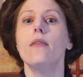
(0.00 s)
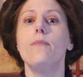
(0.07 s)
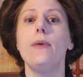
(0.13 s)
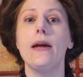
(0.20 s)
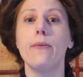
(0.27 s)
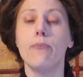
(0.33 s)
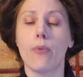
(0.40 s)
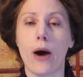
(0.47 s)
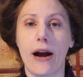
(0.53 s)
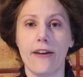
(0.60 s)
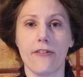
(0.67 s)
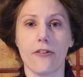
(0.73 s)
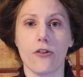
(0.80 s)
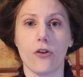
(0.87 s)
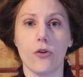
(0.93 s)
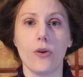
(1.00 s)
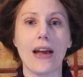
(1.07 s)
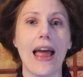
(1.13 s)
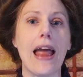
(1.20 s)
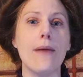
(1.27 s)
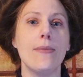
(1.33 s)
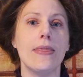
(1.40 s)
The big breakthrough
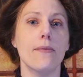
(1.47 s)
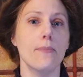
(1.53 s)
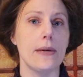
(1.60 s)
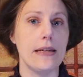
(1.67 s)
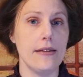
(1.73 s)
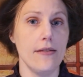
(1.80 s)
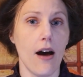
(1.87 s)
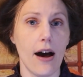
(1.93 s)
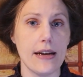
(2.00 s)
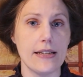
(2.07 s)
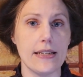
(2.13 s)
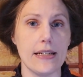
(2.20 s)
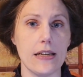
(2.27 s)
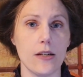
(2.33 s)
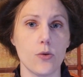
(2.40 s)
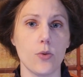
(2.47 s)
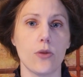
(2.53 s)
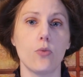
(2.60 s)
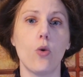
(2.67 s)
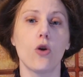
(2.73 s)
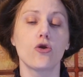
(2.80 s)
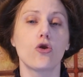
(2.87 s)
came in the mid-90s
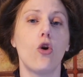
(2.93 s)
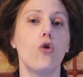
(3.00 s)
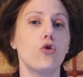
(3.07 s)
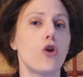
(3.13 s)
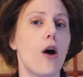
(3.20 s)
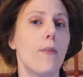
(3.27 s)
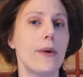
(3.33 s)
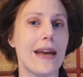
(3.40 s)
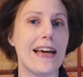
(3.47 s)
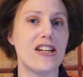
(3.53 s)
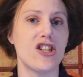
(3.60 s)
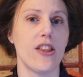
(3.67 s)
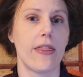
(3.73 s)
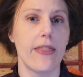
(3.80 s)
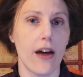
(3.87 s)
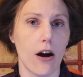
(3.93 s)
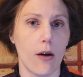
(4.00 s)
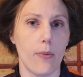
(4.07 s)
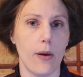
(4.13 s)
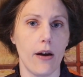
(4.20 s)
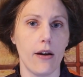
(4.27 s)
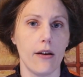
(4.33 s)
with what's called combination
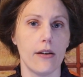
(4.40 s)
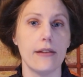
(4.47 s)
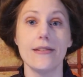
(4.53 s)
therapy.